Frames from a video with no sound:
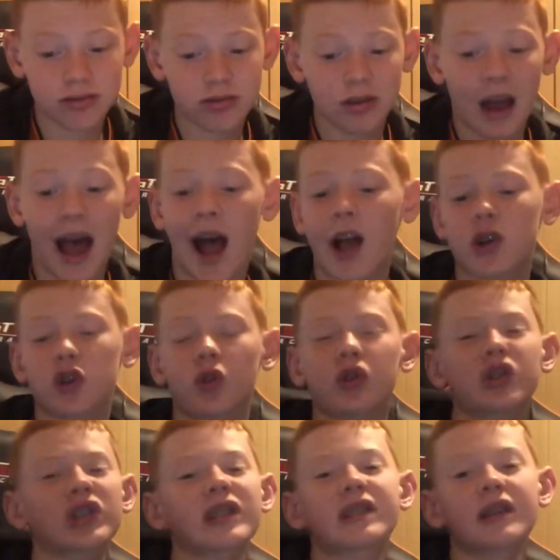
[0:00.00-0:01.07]
Harsh on
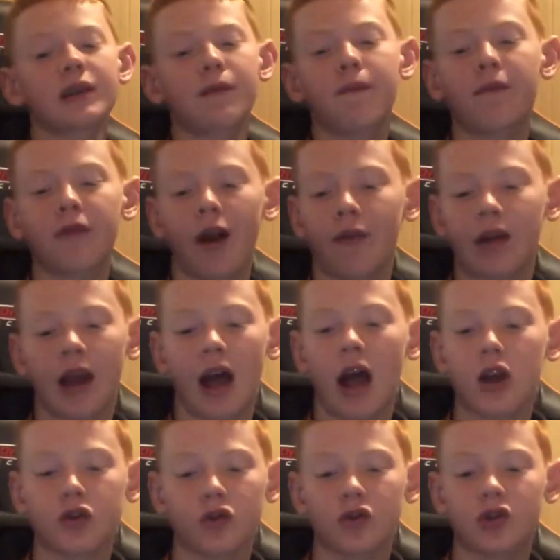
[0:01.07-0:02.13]
City, very
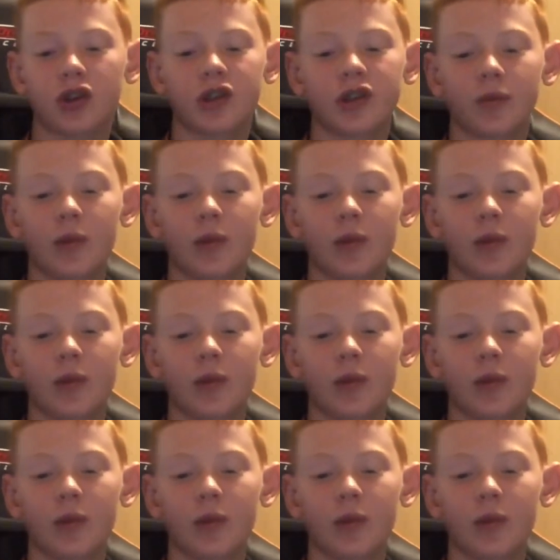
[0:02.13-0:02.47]
harsh on City.